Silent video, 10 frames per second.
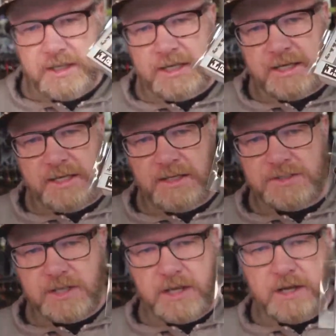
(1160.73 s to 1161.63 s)

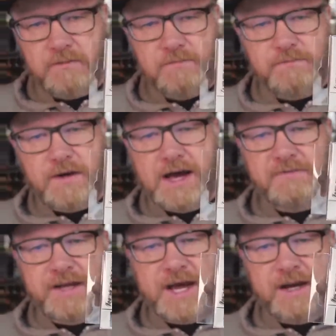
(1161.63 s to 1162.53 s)
is of
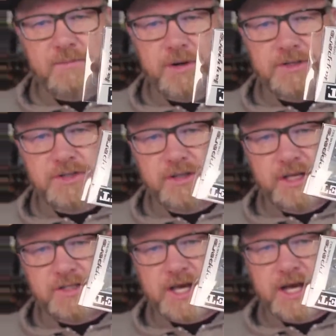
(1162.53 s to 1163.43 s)
I've got a bunch of
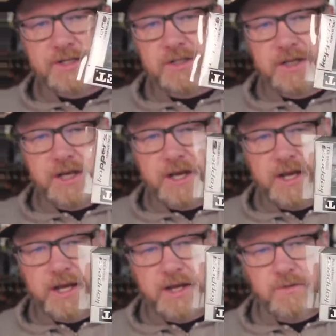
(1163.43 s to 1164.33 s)
these actually,
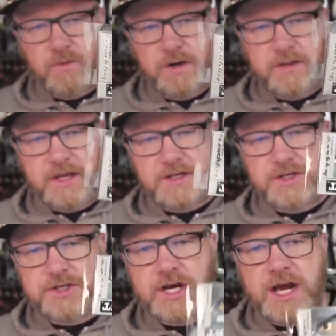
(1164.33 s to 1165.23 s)
and where these
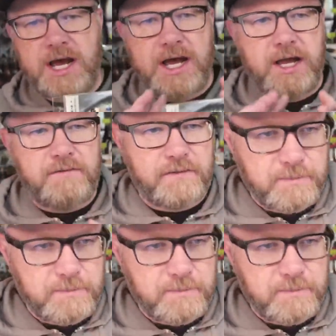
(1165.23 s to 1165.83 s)
shine for